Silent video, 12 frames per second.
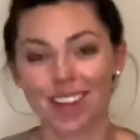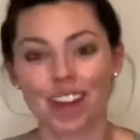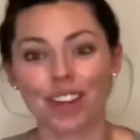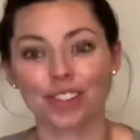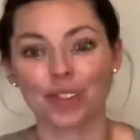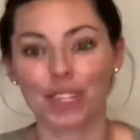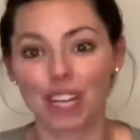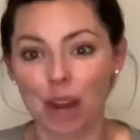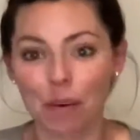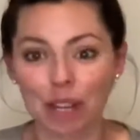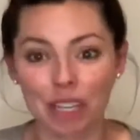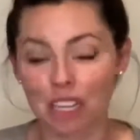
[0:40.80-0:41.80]
So today we're
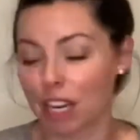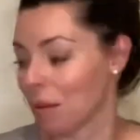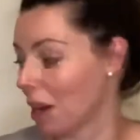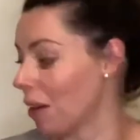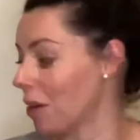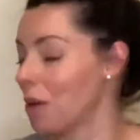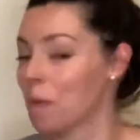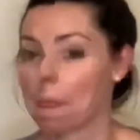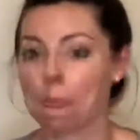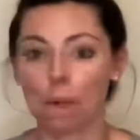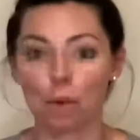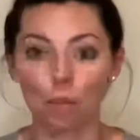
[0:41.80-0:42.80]
going to talk about
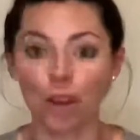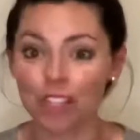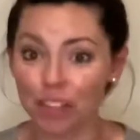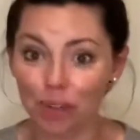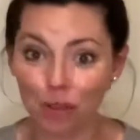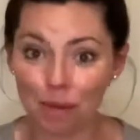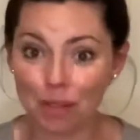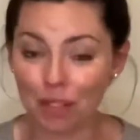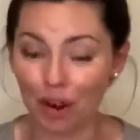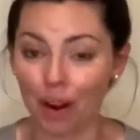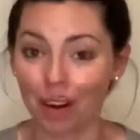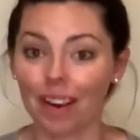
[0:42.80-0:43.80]
what shared agreements
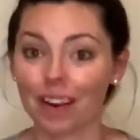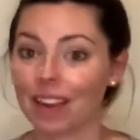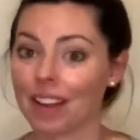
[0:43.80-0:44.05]
are,